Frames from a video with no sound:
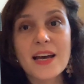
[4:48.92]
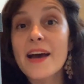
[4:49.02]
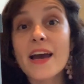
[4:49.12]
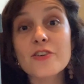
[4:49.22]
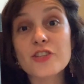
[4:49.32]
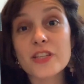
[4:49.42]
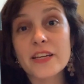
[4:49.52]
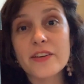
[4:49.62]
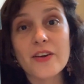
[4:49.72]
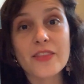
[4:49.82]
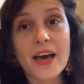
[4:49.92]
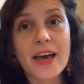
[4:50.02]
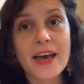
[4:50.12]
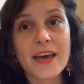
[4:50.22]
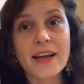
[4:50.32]
I actually didn't know that,
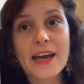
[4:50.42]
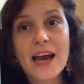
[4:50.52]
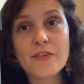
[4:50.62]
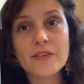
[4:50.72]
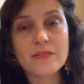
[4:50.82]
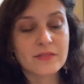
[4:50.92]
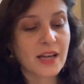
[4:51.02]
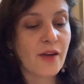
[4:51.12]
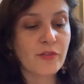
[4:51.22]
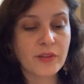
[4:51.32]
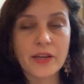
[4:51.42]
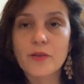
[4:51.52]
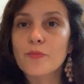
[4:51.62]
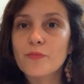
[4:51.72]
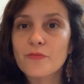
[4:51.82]
and I haven't like
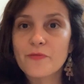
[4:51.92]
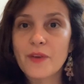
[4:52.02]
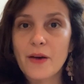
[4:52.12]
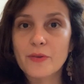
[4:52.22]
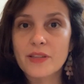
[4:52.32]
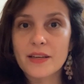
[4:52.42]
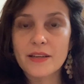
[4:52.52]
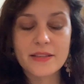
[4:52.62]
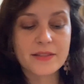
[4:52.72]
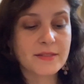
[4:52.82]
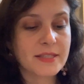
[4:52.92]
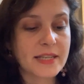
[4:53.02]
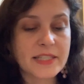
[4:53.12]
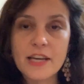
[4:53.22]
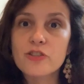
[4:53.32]
found the
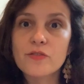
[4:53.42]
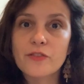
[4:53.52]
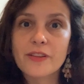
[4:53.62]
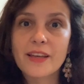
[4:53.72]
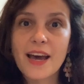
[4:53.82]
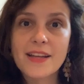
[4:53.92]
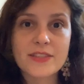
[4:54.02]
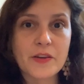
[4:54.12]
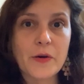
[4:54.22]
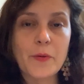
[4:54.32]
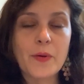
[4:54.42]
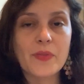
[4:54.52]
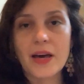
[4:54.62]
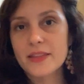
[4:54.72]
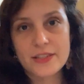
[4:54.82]
citation for that. So
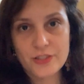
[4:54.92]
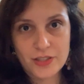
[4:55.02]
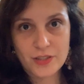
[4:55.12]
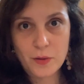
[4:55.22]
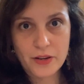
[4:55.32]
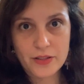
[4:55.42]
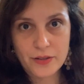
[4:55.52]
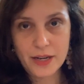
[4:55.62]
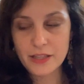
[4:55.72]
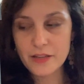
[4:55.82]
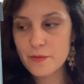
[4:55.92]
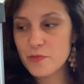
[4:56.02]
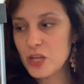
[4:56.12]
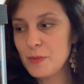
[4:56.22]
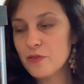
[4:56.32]
that's just quoted directly from
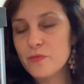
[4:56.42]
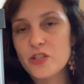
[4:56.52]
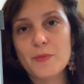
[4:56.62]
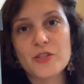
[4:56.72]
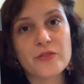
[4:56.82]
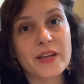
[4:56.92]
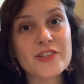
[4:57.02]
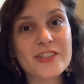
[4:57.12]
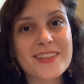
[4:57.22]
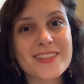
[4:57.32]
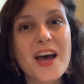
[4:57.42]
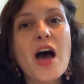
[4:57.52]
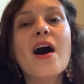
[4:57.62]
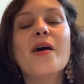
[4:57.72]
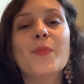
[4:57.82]
Jamie from Jamie's Tarantulas.
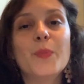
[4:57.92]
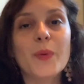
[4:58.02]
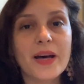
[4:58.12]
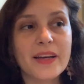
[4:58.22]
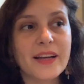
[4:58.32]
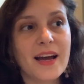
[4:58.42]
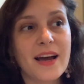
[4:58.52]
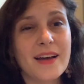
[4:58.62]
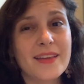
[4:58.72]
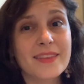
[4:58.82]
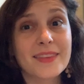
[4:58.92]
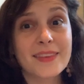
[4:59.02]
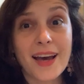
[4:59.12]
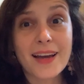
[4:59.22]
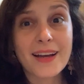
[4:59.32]
But
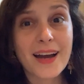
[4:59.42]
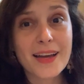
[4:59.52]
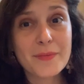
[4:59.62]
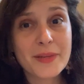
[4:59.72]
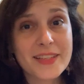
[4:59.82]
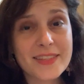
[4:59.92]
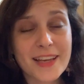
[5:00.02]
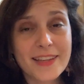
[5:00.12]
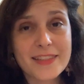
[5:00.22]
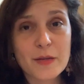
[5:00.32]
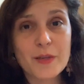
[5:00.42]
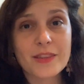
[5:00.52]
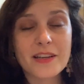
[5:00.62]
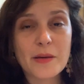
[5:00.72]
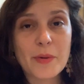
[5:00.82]
that kind of makes sense. I mean,
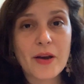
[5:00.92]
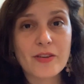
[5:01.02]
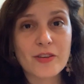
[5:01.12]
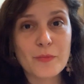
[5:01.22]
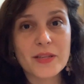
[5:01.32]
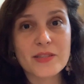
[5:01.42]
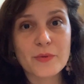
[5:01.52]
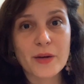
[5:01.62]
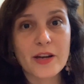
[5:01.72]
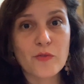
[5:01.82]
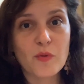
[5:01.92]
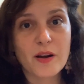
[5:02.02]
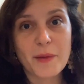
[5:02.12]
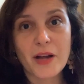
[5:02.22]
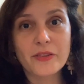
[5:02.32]
think about humans, right? If we're
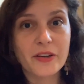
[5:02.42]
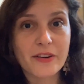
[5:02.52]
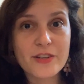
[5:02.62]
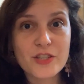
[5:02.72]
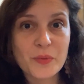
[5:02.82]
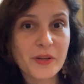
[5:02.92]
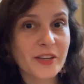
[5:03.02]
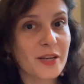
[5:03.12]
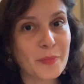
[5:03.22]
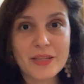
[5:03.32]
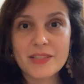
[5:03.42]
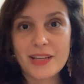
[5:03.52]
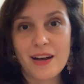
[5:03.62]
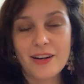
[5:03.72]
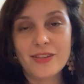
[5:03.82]
malnourished, we're going to be
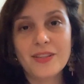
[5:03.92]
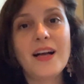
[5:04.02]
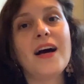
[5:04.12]
dull.